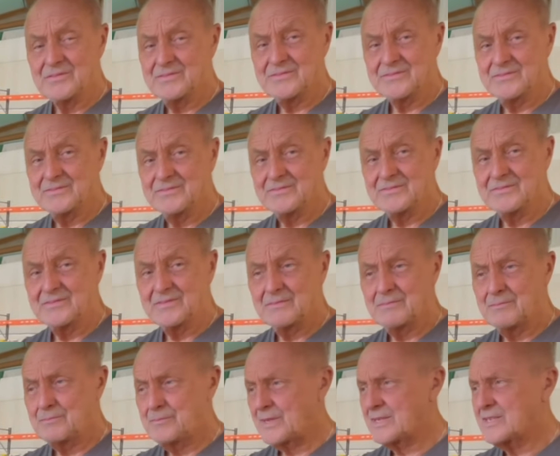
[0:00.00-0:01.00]
Why
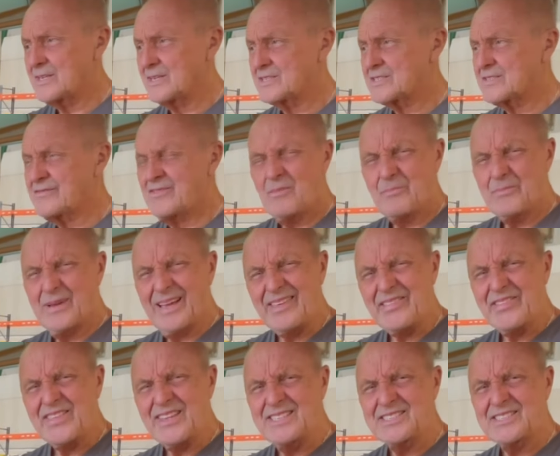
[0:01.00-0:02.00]
not? Because I've got better
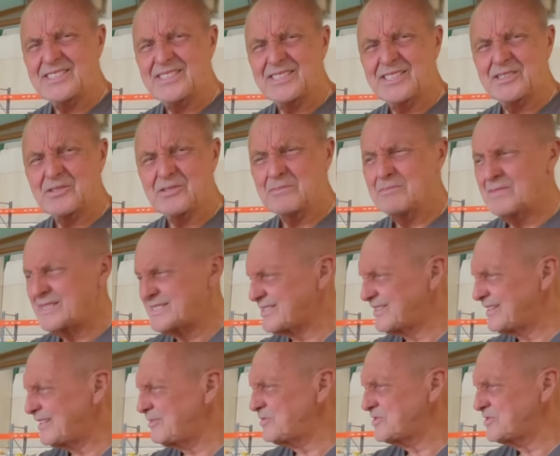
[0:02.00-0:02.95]
things to do than messing around